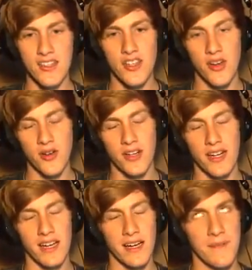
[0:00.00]
showed
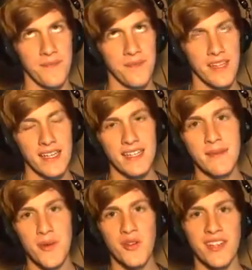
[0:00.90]
in the
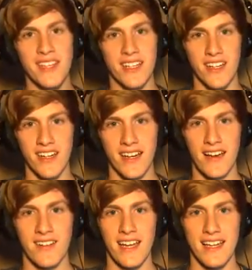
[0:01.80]
movie theater in
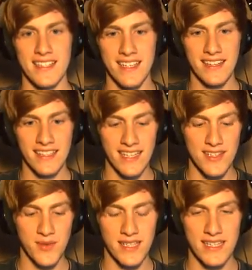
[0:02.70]
Outlast. I think
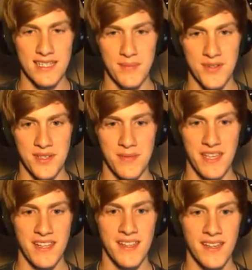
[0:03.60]
that's what that's supposed to
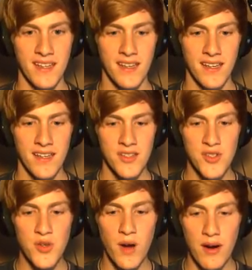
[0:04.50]
be.
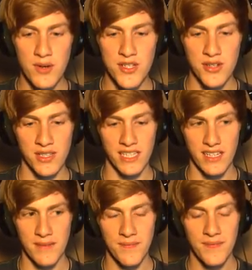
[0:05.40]
2 hours
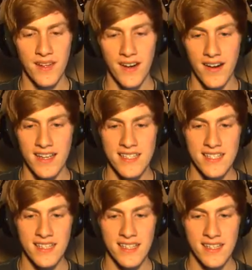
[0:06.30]
earlier.
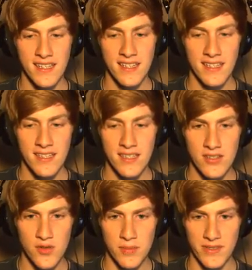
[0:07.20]
Alright.
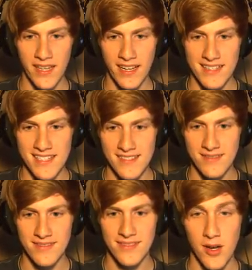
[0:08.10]
Triple dot.
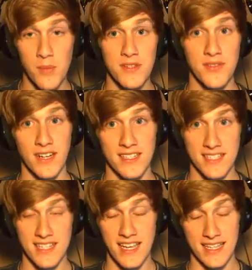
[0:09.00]
Almost forgot to
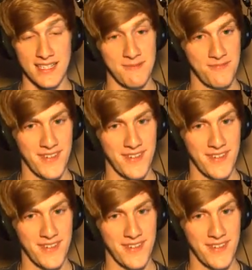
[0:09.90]
say it.